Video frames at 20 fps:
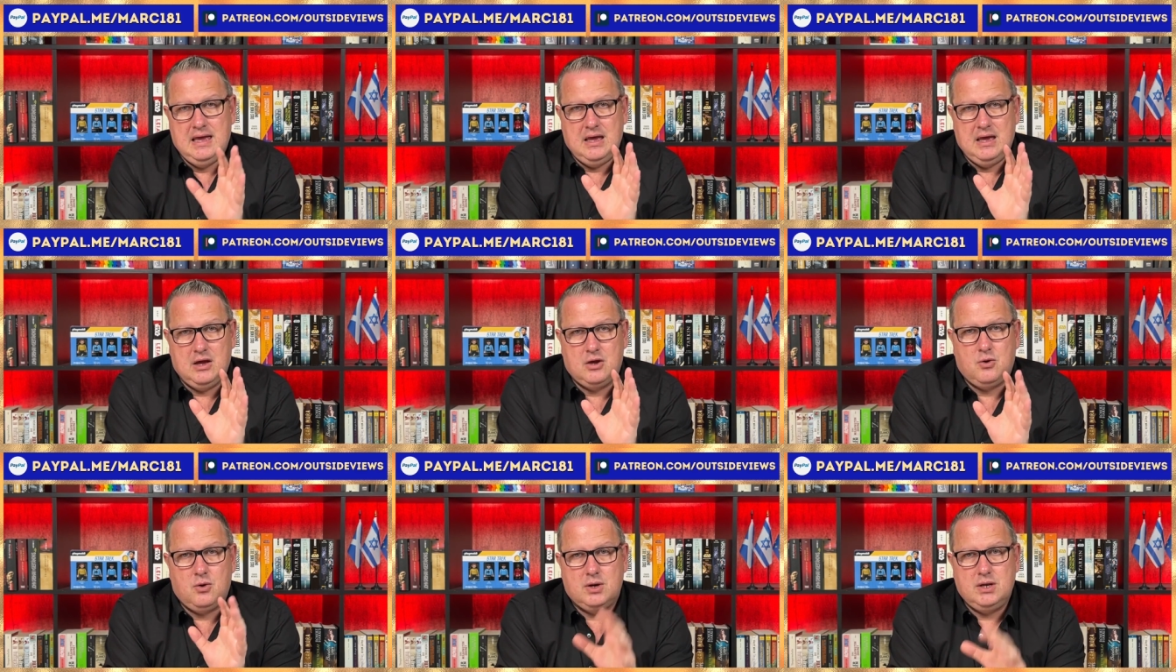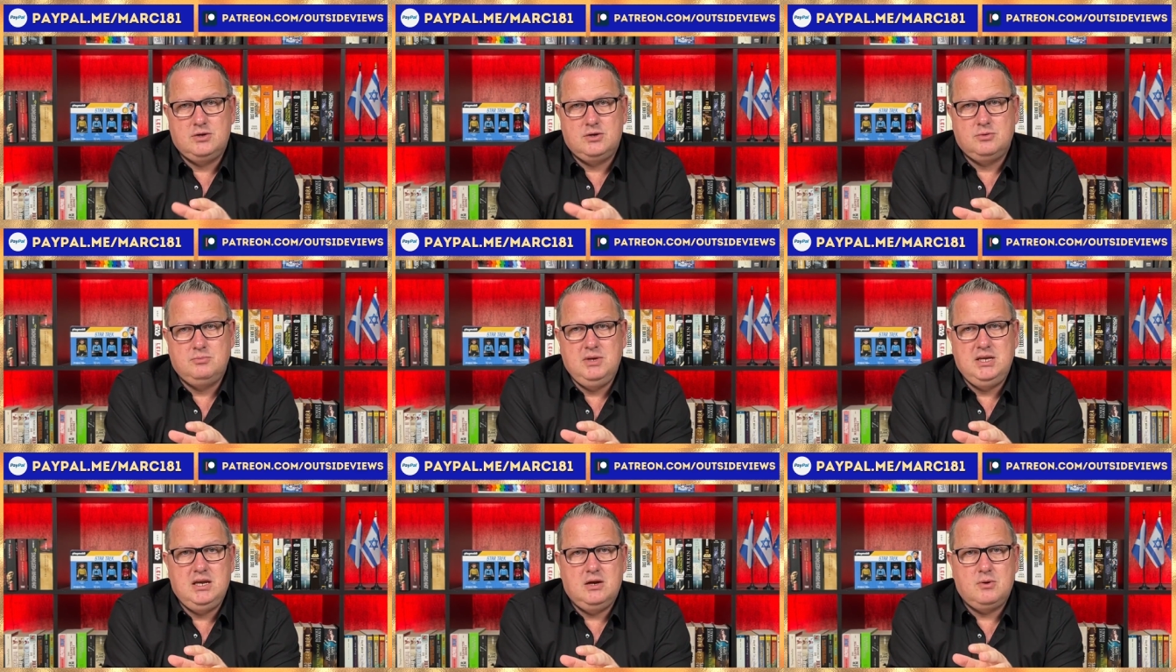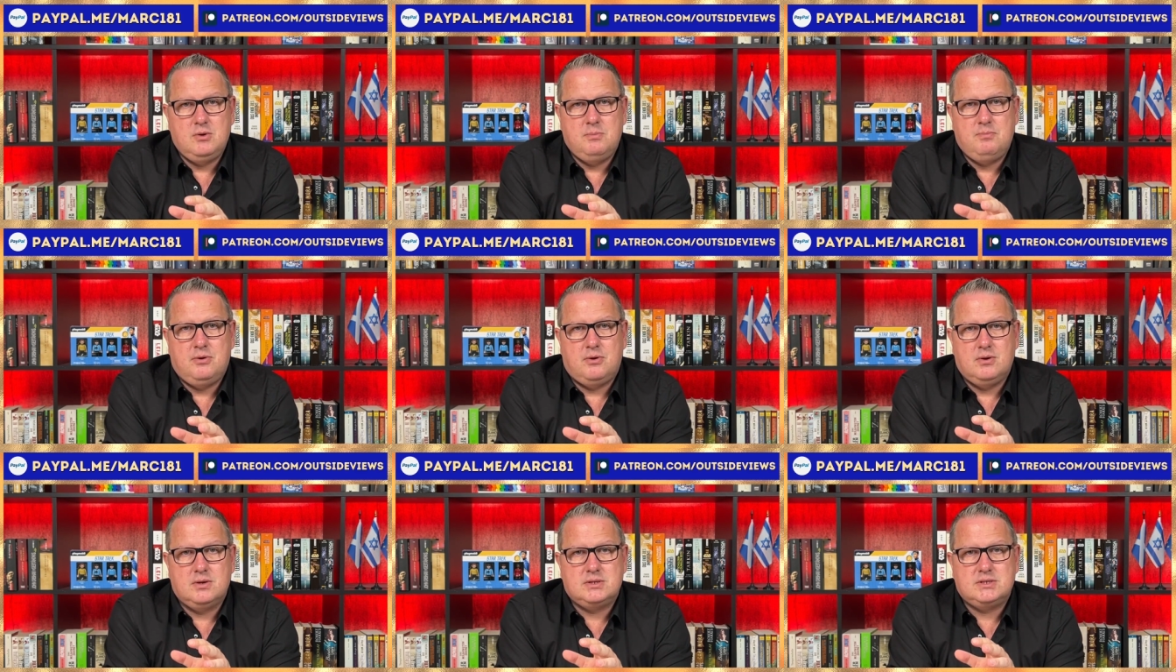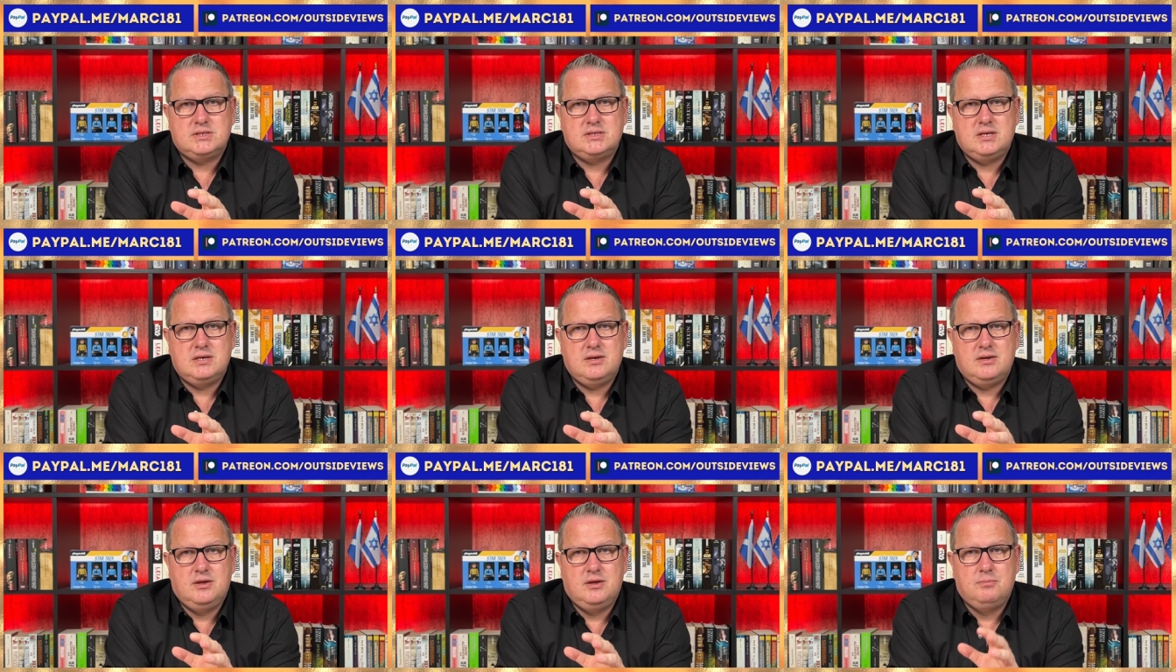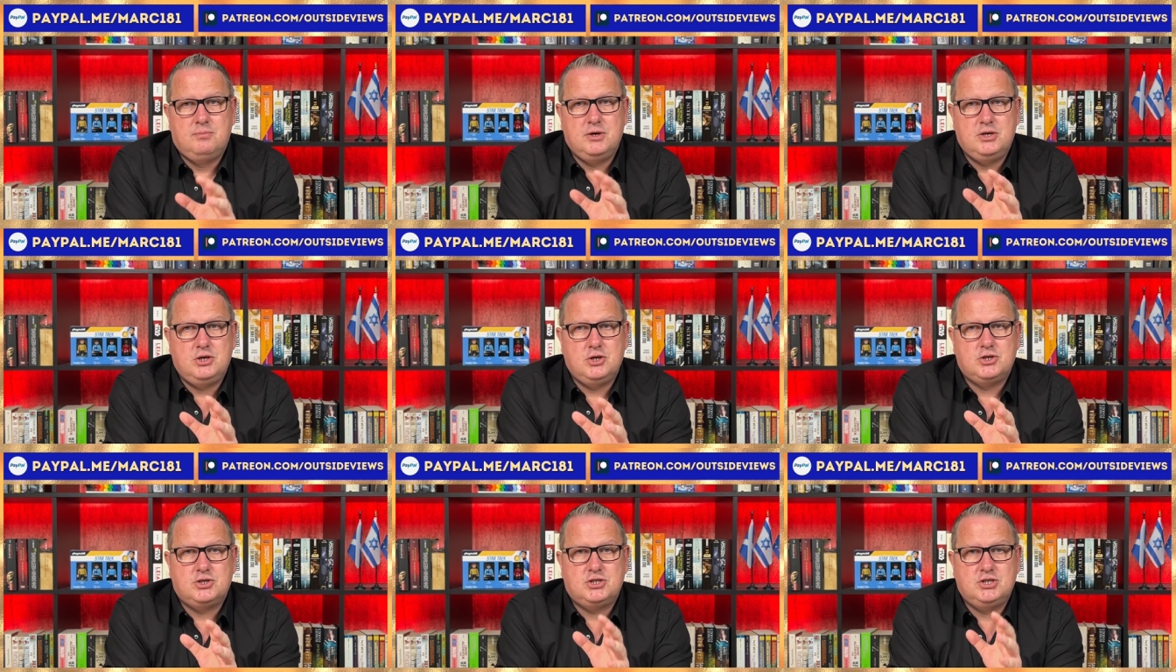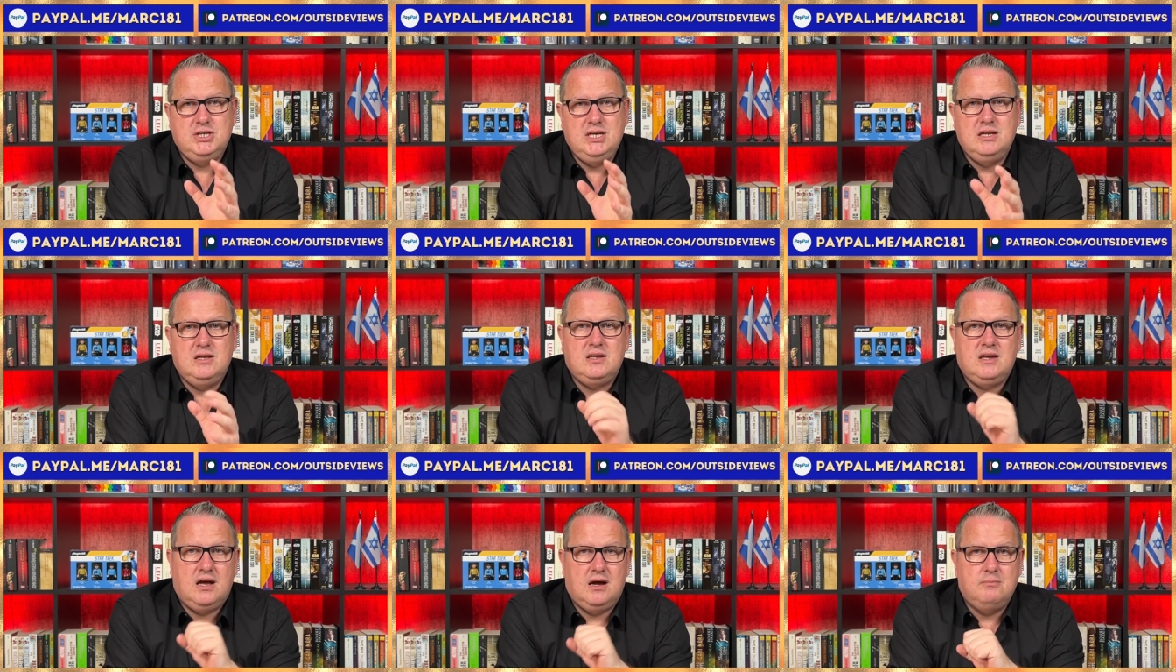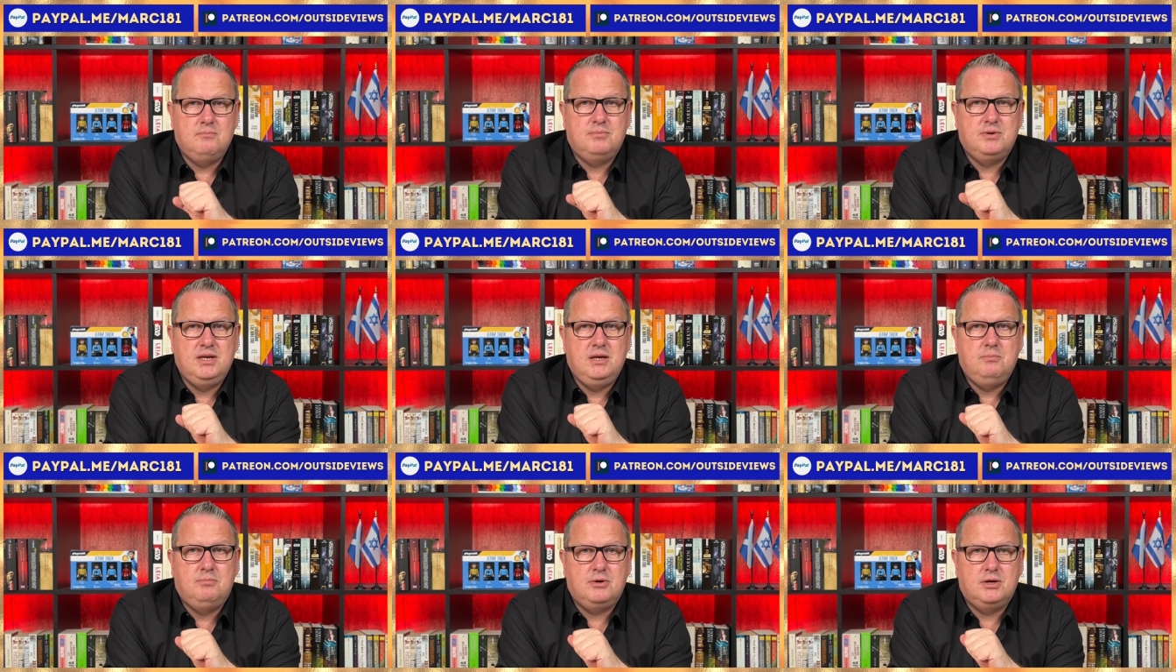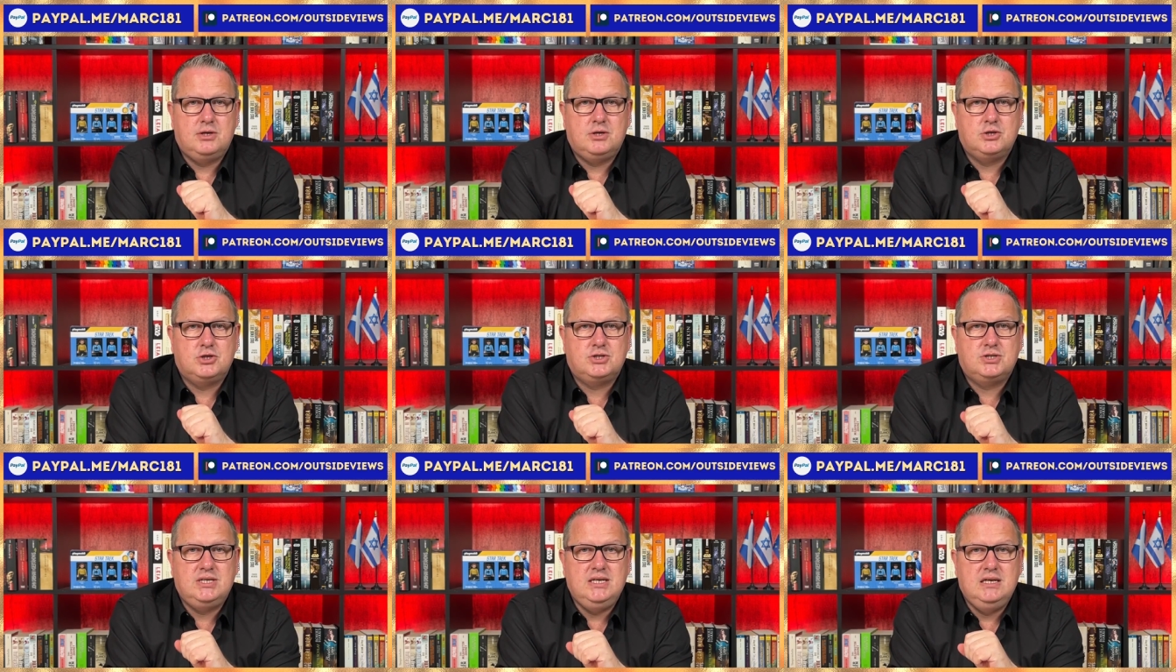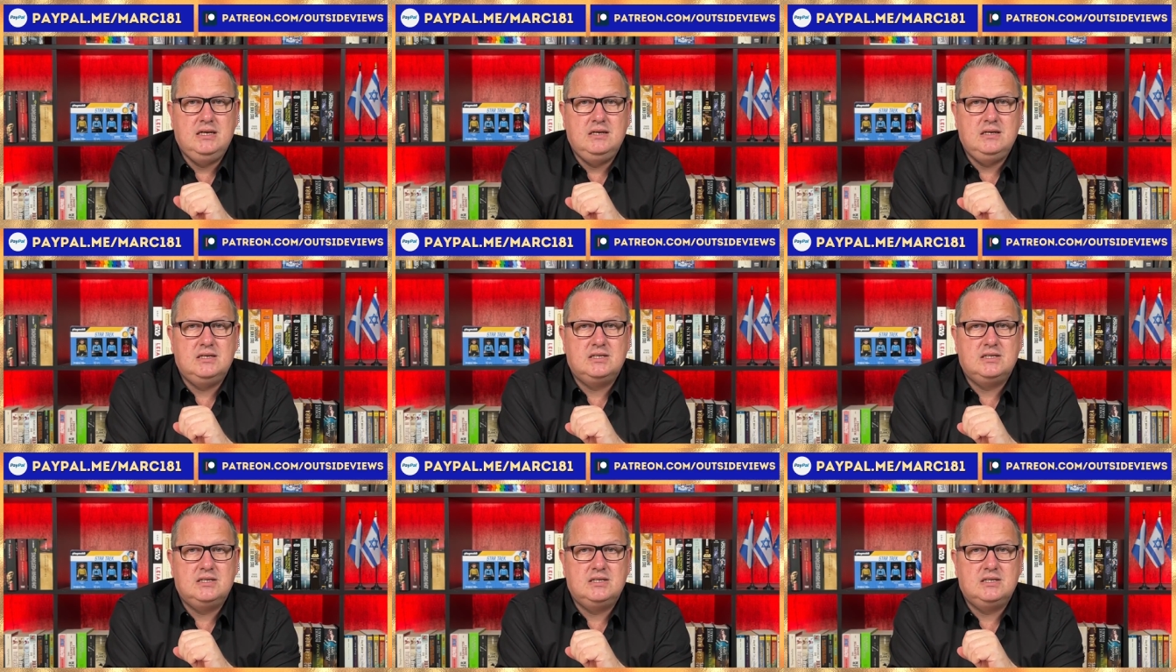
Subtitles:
According to media reports, the British steel company British Steel